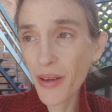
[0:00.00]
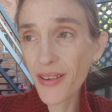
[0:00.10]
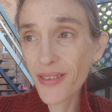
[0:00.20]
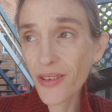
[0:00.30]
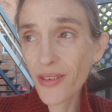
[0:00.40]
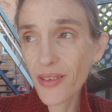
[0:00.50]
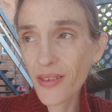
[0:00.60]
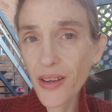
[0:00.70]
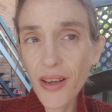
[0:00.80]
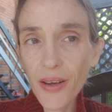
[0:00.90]
because
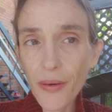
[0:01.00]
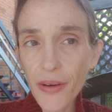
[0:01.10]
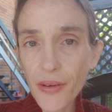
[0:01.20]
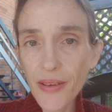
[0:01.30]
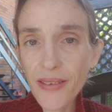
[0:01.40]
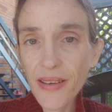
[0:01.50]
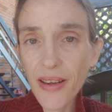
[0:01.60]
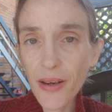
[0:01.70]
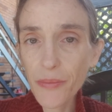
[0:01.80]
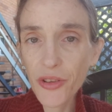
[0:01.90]
quite
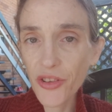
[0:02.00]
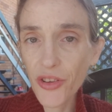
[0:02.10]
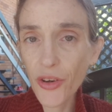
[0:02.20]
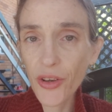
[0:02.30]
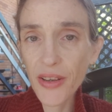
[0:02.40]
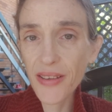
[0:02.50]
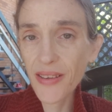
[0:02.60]
honestly, I'm just not.